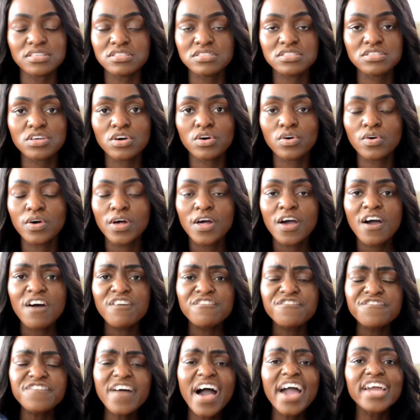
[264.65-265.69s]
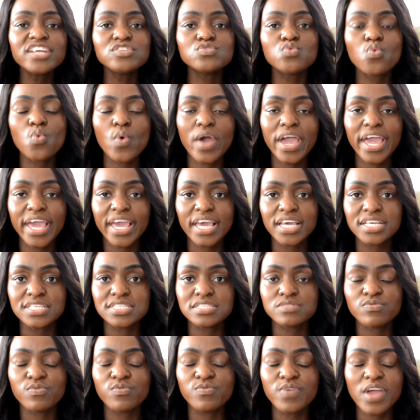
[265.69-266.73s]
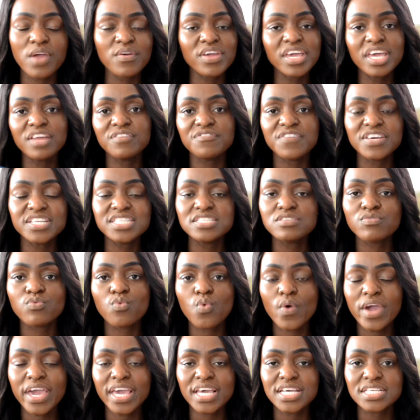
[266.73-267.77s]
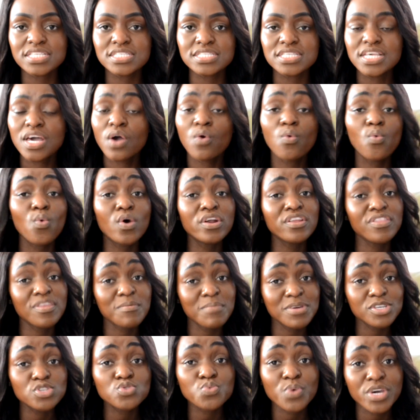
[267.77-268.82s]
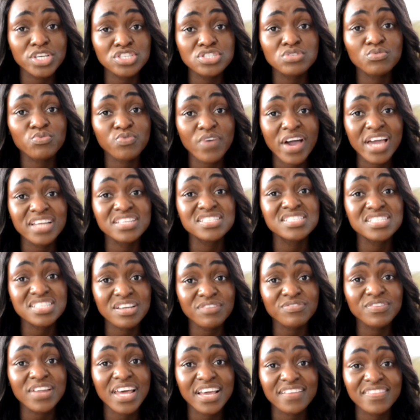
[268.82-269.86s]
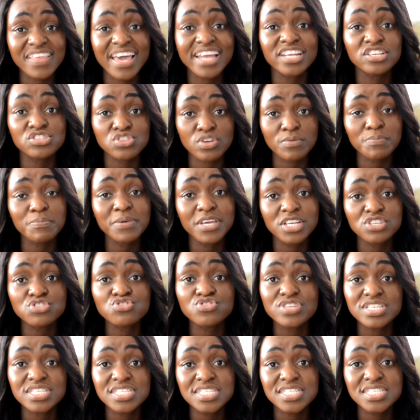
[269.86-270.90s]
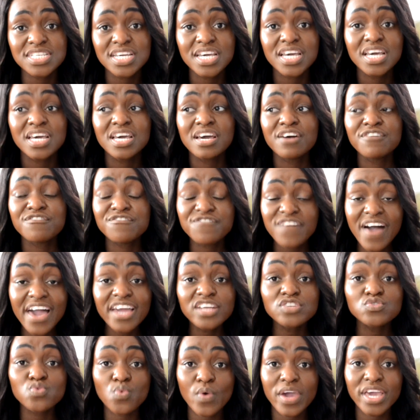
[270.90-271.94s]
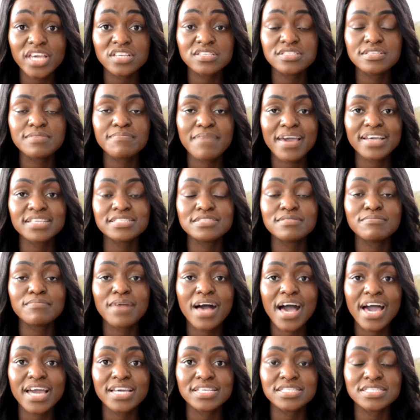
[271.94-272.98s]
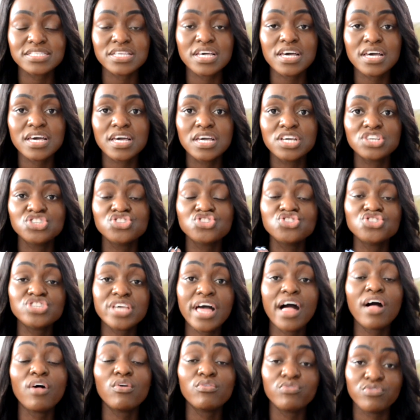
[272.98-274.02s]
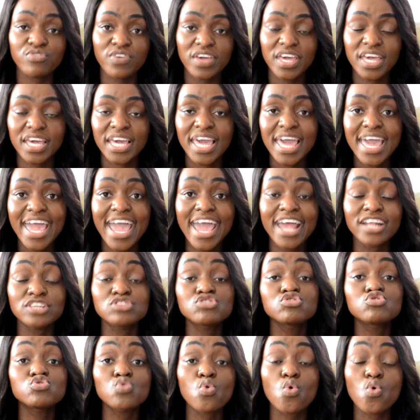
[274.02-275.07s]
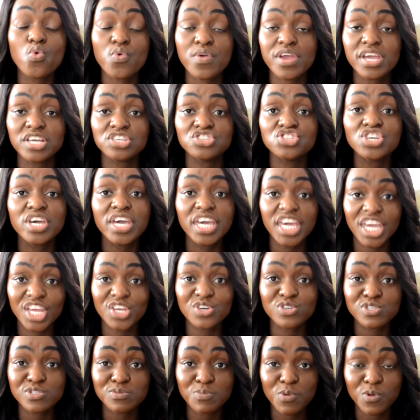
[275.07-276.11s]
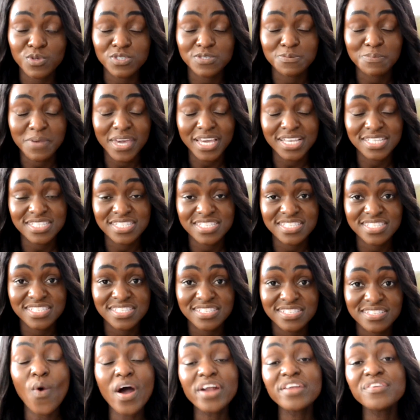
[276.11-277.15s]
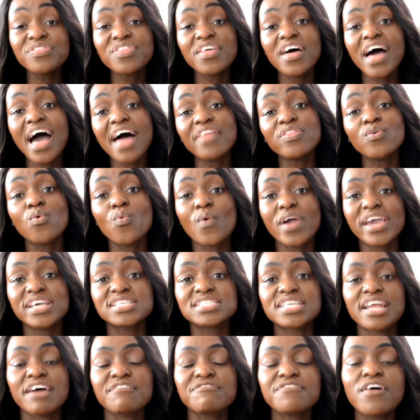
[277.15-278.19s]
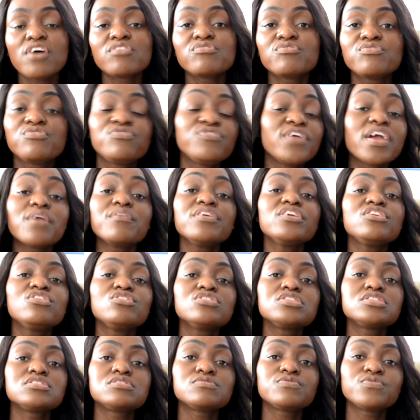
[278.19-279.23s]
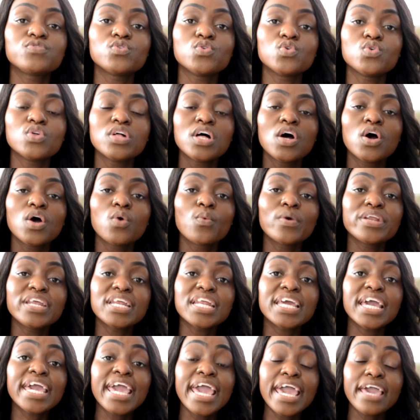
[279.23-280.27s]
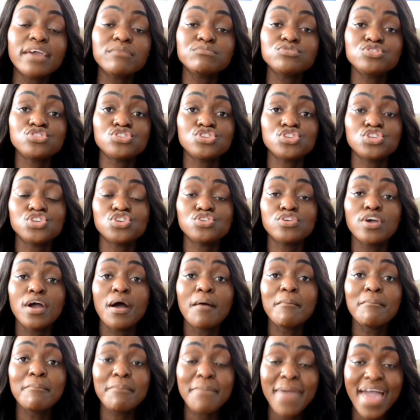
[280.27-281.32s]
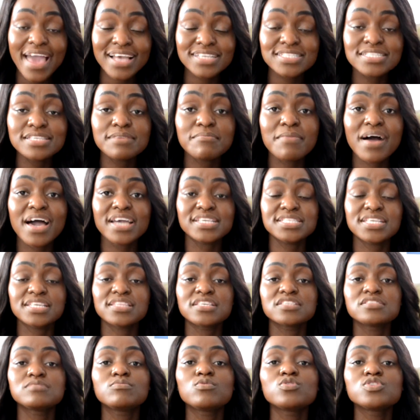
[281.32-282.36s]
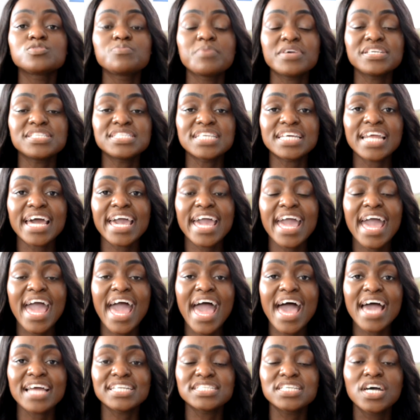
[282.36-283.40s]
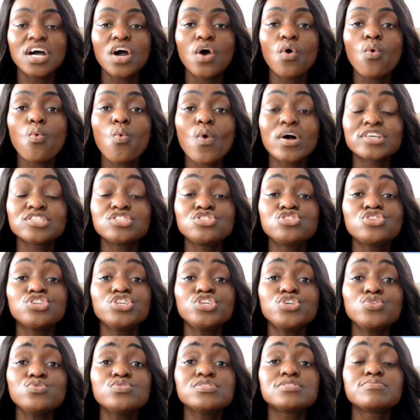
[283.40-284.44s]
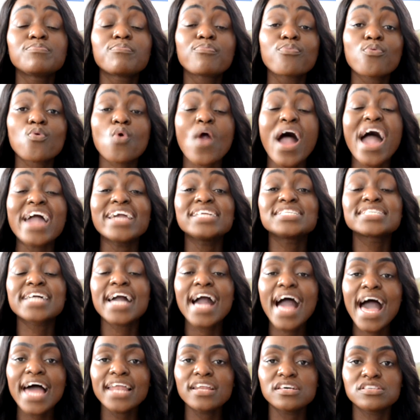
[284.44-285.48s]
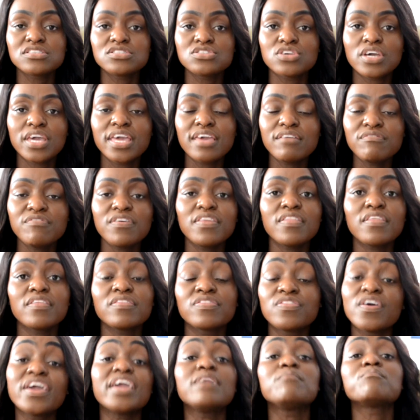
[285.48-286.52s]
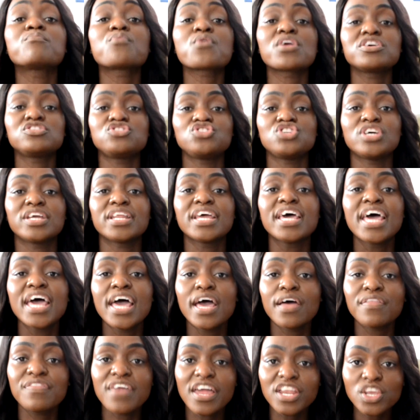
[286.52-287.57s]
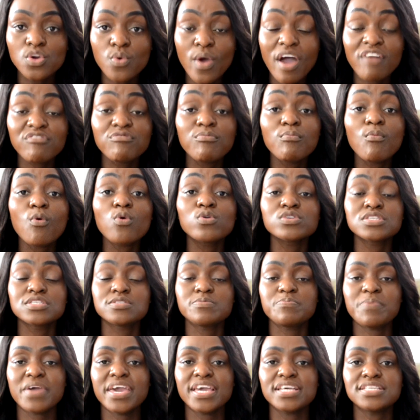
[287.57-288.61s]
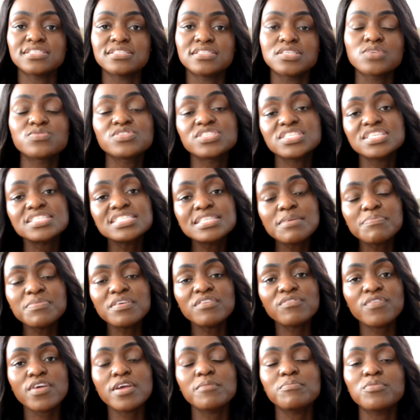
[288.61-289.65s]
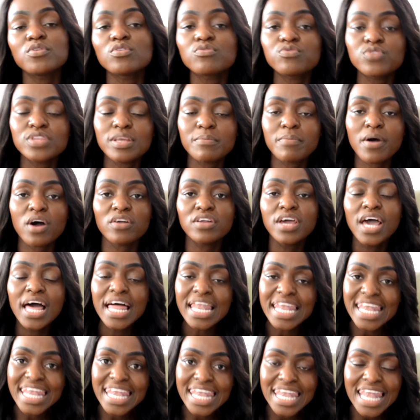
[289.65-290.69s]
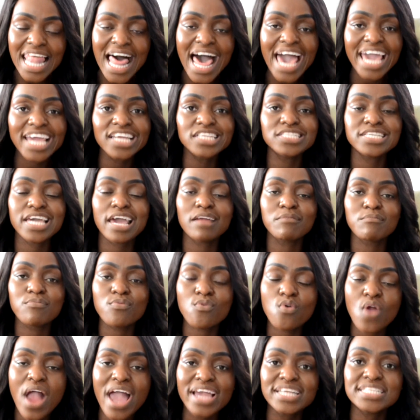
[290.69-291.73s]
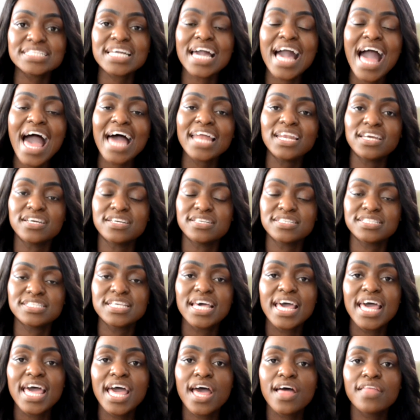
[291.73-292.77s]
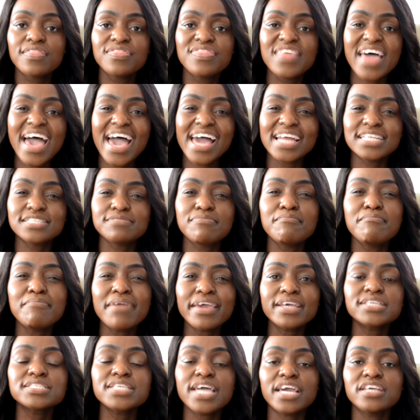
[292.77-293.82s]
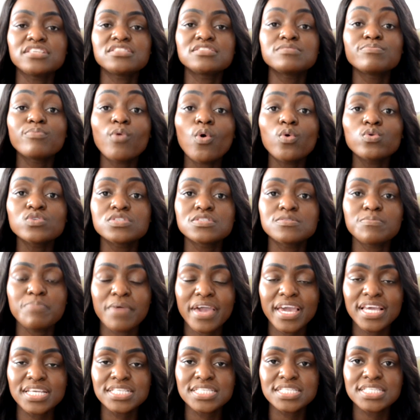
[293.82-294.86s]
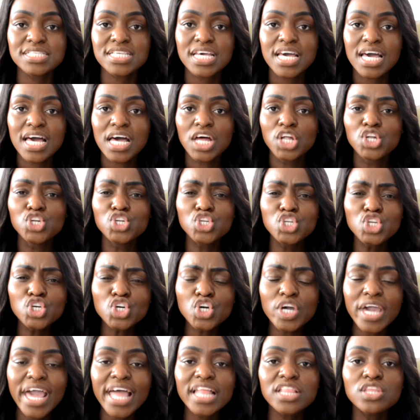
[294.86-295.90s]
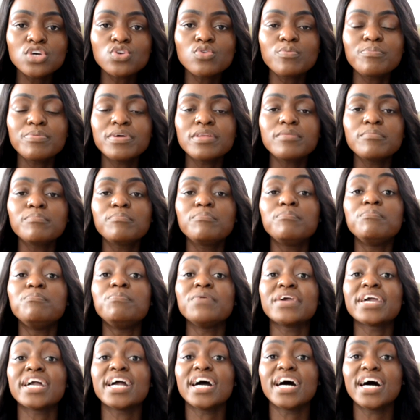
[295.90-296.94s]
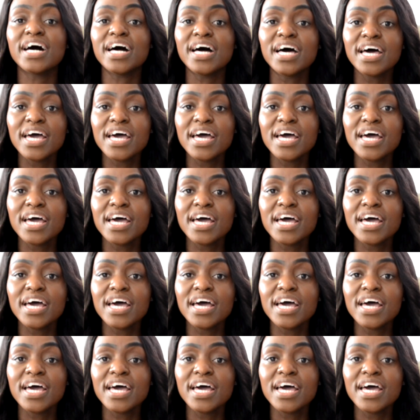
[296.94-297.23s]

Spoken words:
So find ways, very inventive ways. One of the best ways to find stuff like that is on Pinterest. Find ways to maximize shelving and storage in your small space. One of the other ways that I found very useful when it came to maximizing the small space that I had was to use bright colors to give the impression that you have more space. There's just something very beautiful about light and bright colors that makes a small space look a little bit bigger.